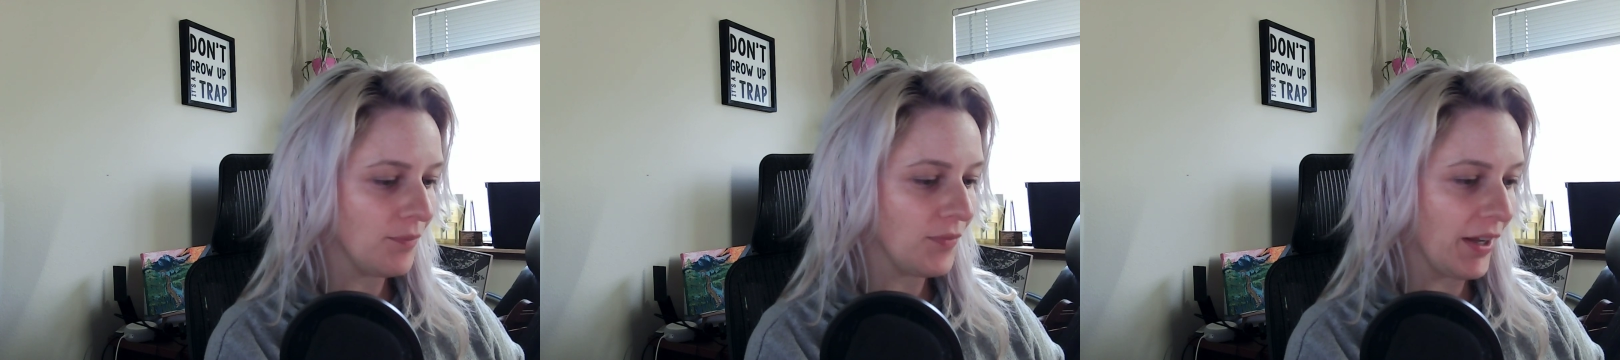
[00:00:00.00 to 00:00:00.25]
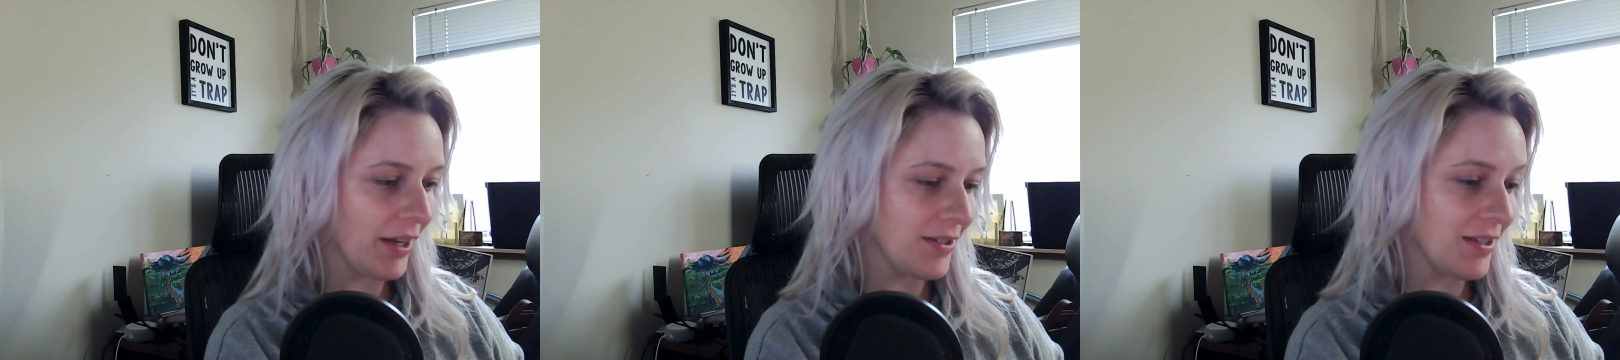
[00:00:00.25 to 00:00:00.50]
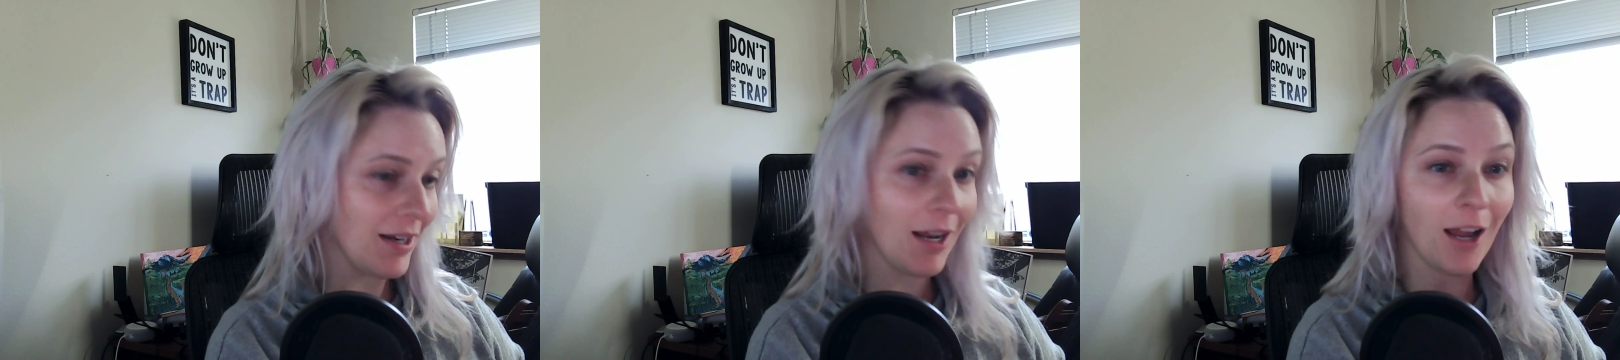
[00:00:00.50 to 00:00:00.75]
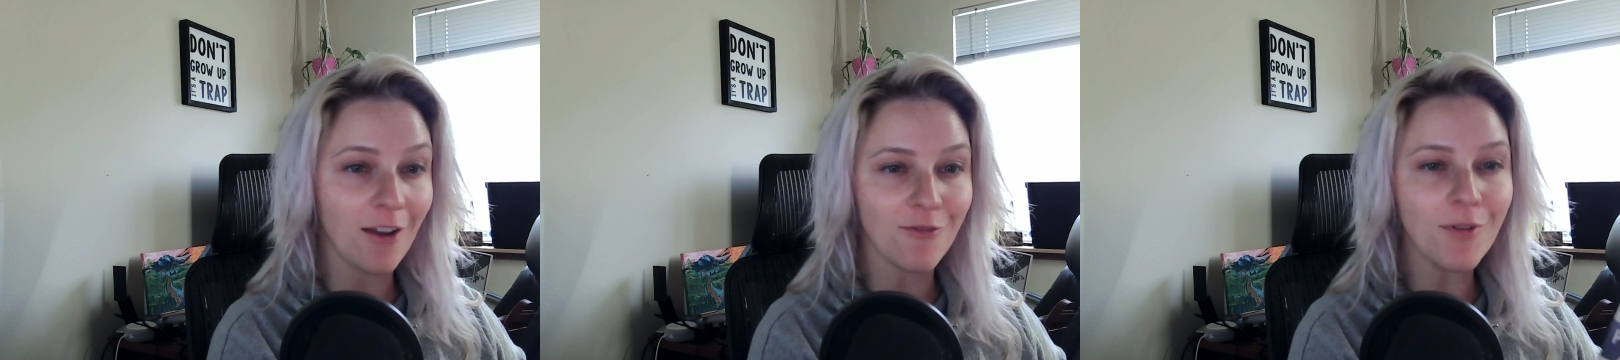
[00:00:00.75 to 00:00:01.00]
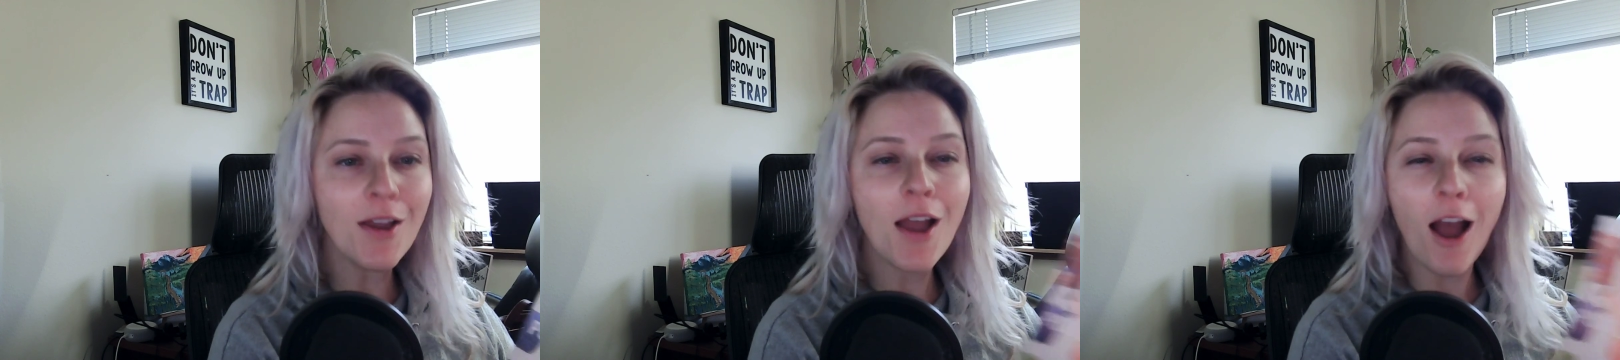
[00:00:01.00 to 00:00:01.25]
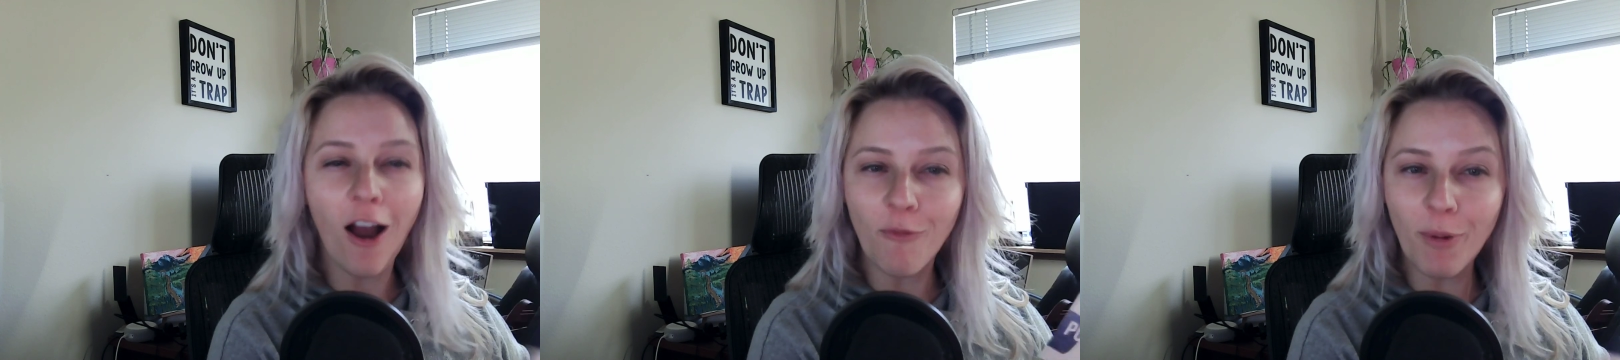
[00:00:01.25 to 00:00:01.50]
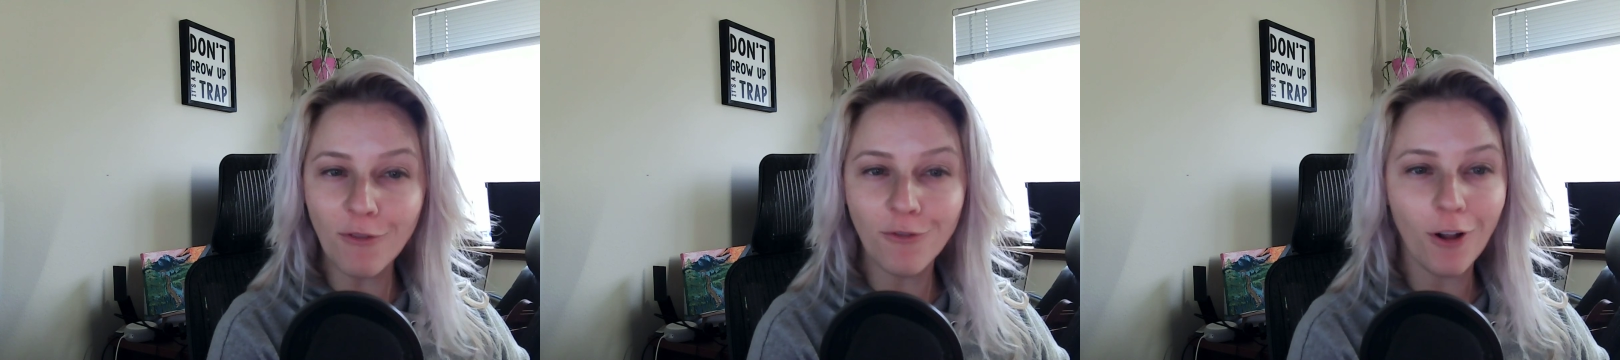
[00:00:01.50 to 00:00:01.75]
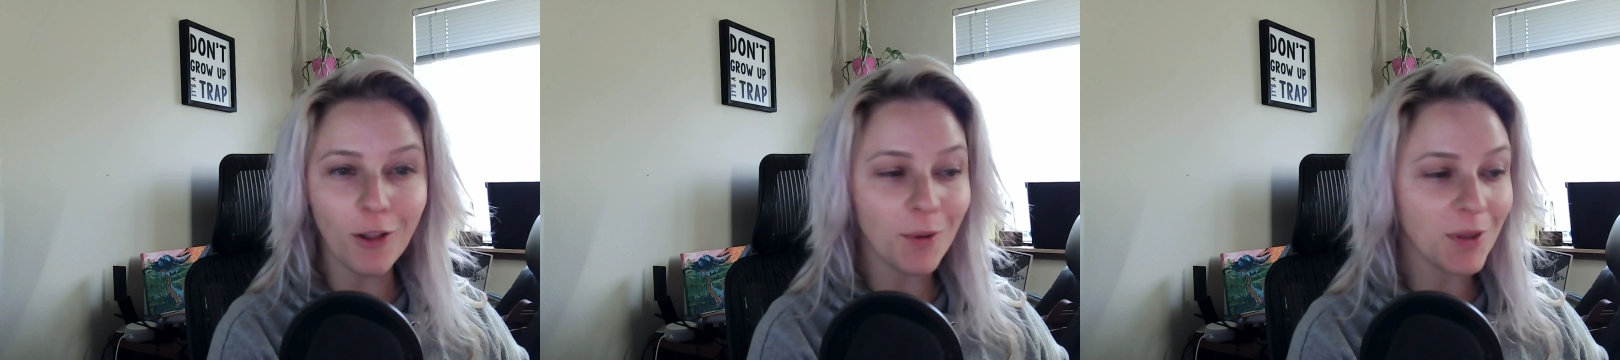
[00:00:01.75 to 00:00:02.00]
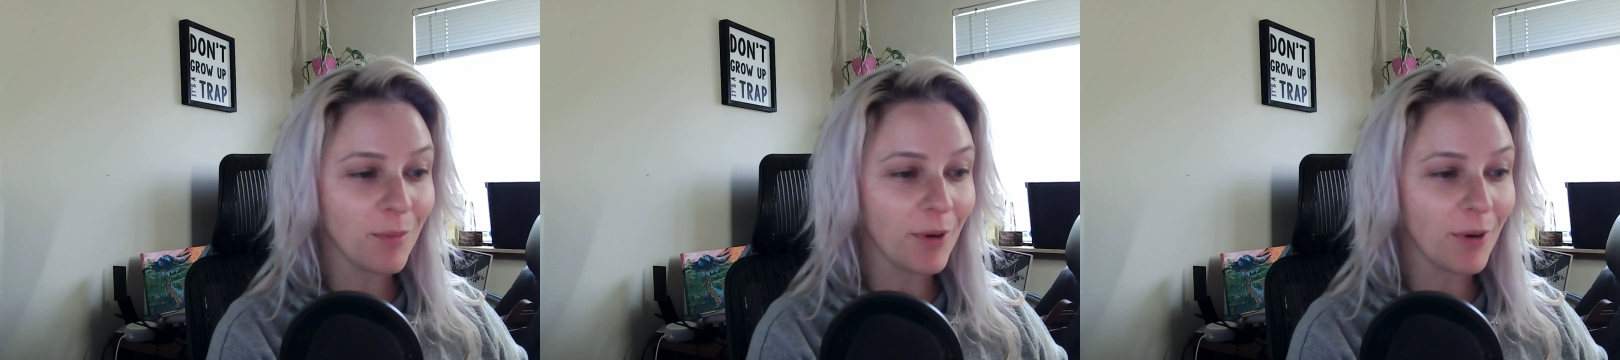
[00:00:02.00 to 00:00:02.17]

Like I said, I've been following the